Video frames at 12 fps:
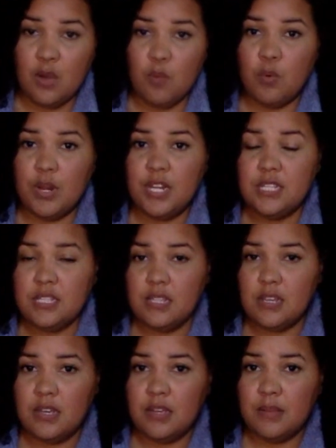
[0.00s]
What is
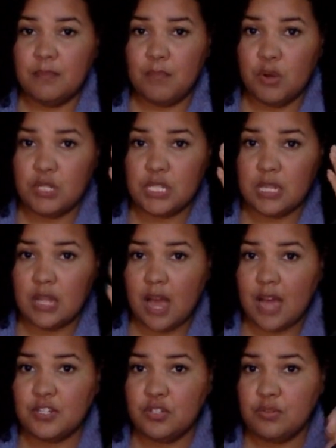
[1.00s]
the most
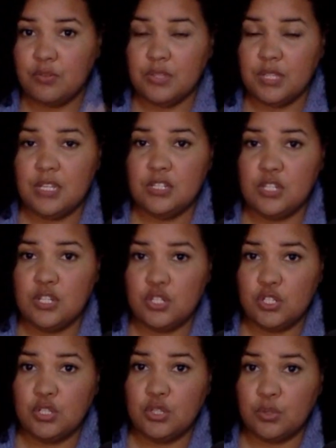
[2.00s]
logical thing to
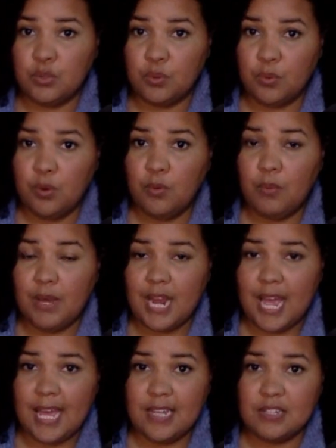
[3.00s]
do when
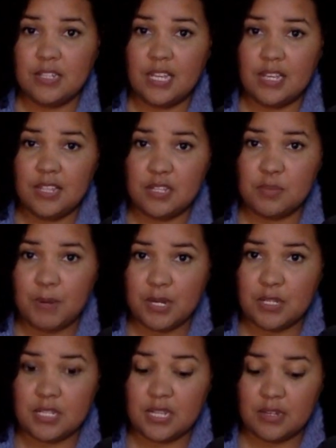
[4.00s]
handling this
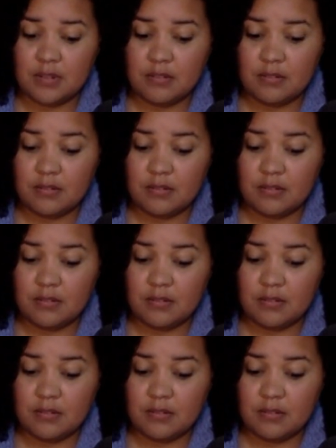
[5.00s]
person?